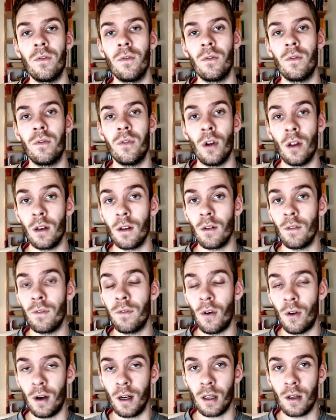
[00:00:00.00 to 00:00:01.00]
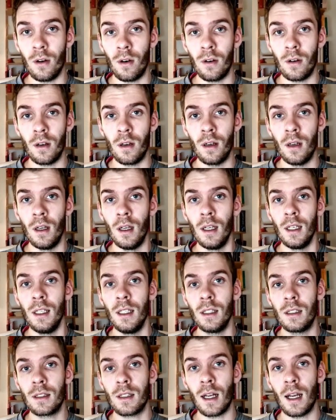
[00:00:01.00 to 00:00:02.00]
front forehand corner
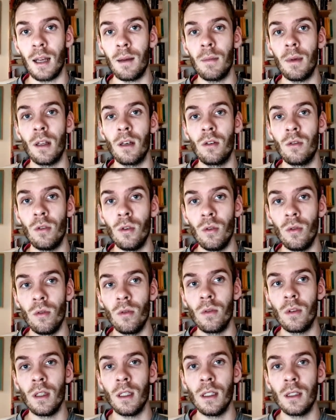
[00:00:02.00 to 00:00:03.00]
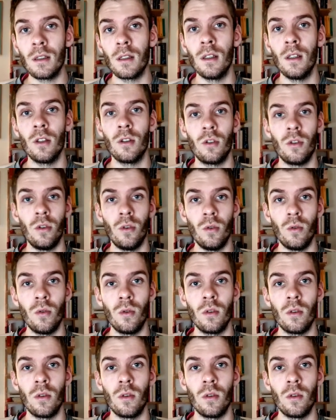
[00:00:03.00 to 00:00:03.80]
each time and do these two